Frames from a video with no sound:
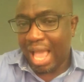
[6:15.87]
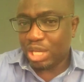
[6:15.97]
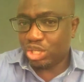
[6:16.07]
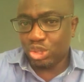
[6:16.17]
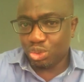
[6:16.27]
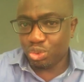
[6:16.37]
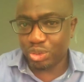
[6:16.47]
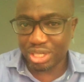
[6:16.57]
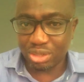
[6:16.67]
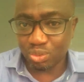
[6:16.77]
I see no
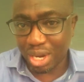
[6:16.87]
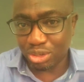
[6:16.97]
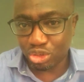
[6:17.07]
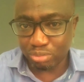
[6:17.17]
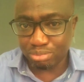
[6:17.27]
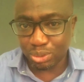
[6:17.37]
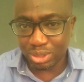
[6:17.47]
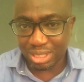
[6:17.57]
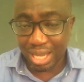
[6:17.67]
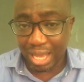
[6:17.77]
reason why you should
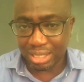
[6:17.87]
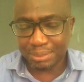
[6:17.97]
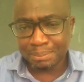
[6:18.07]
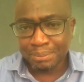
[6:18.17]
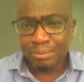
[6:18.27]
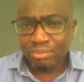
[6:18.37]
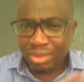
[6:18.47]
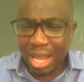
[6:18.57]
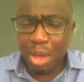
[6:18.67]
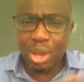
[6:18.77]
put that.
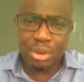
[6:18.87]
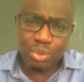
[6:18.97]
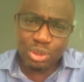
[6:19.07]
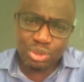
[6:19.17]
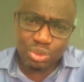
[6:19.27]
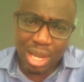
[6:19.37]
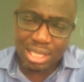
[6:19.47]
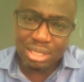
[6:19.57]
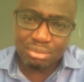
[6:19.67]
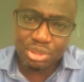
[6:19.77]
Now I want to
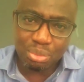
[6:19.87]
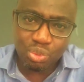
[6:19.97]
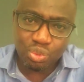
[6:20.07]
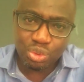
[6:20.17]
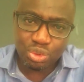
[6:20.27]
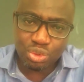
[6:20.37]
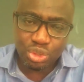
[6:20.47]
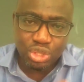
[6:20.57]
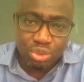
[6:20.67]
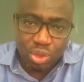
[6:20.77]
ask some
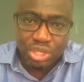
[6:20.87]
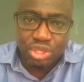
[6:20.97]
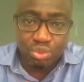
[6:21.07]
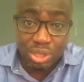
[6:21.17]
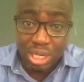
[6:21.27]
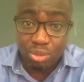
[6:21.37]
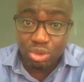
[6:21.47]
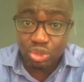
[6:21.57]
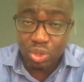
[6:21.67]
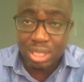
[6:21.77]
crucial question, which I
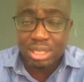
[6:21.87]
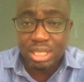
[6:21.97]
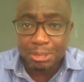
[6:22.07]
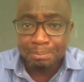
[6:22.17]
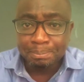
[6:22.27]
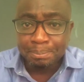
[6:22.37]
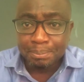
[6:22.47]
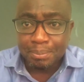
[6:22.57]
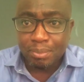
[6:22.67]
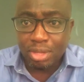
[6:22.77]
will also answer.
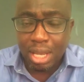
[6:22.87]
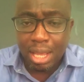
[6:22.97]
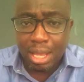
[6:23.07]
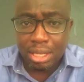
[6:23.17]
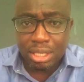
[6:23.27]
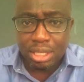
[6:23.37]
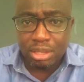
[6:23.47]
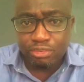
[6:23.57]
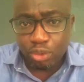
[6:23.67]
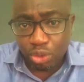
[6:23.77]

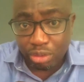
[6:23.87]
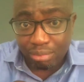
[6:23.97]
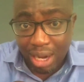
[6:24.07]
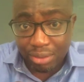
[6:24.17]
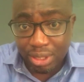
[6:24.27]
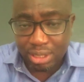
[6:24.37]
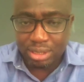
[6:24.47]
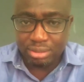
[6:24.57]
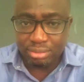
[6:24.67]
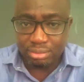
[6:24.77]
If you're not
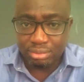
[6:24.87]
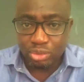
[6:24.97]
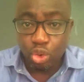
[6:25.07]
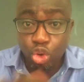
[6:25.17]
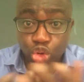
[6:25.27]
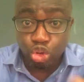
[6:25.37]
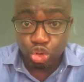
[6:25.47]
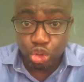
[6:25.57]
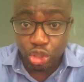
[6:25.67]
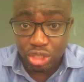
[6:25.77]
married, or
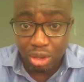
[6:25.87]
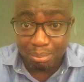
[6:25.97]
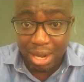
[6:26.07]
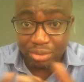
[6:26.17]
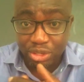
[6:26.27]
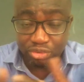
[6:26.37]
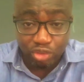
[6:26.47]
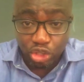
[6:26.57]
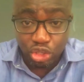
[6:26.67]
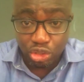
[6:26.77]
you just got married, you've
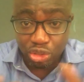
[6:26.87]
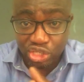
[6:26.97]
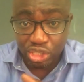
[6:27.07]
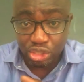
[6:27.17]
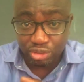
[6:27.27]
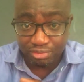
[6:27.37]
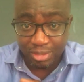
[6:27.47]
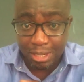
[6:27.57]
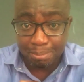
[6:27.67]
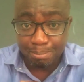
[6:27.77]
not done your change of
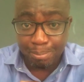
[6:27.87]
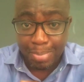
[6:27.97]
name,